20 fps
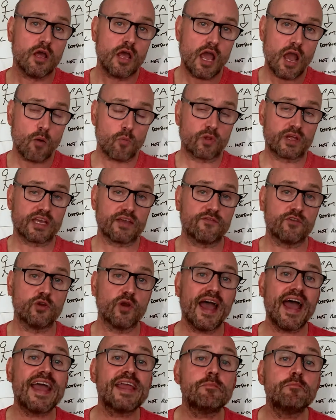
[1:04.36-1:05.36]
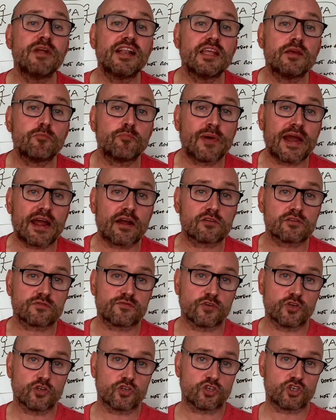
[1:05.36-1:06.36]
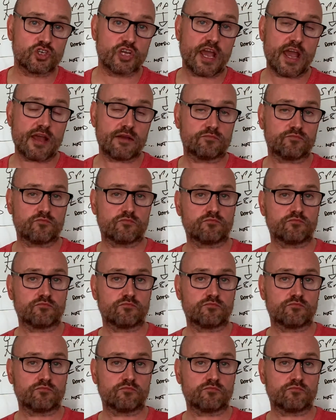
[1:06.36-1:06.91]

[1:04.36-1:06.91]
and we'll give you £8 million for your share.